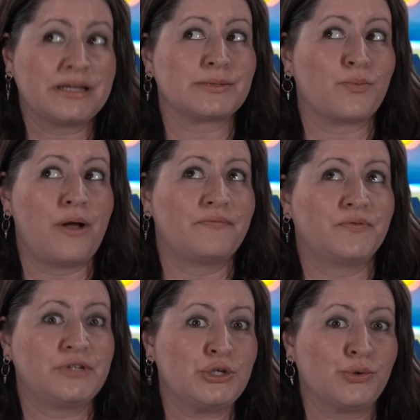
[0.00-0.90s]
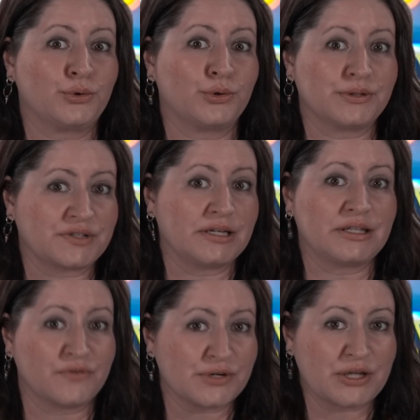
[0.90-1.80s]
because what 15-year-old girl is going to
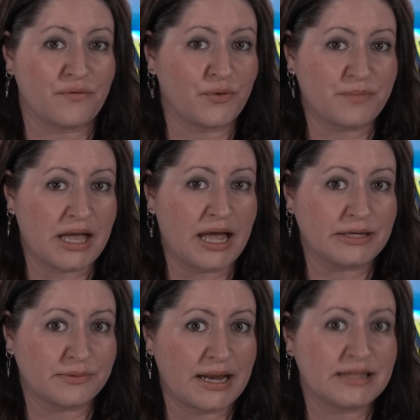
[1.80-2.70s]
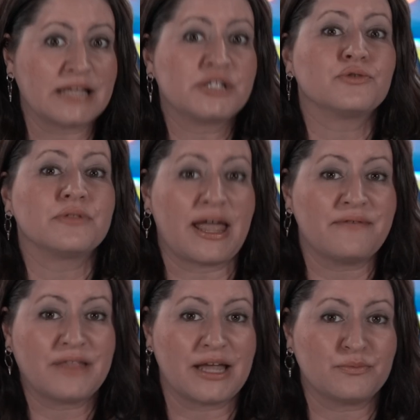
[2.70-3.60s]
leave her cell phone behind, right? That's your
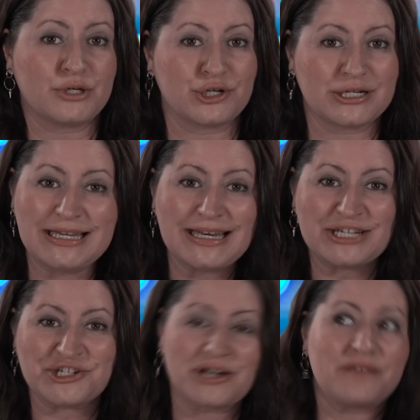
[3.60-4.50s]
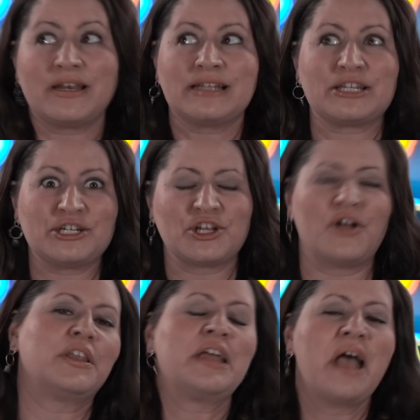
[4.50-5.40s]
lifeline when you're a teenager, even as an
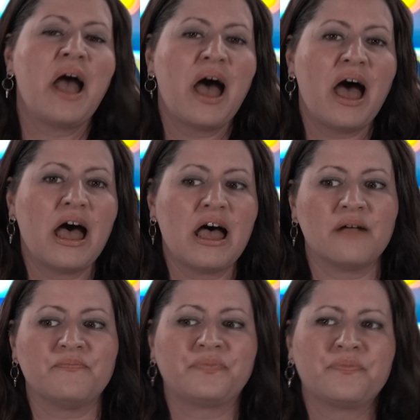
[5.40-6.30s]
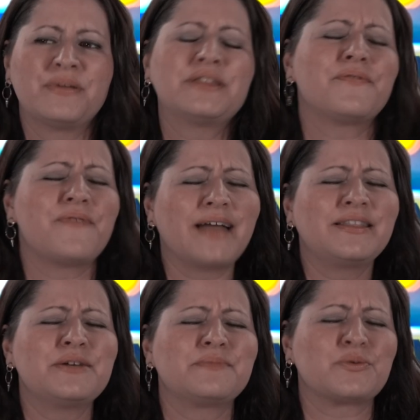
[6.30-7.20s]
adult. But the
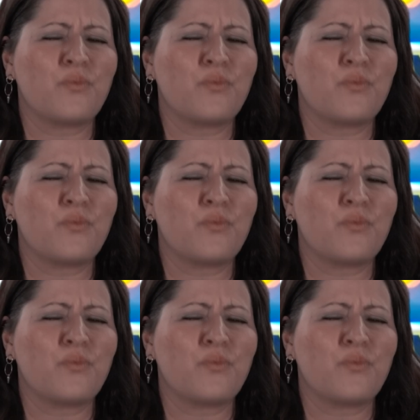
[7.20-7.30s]
fact that it was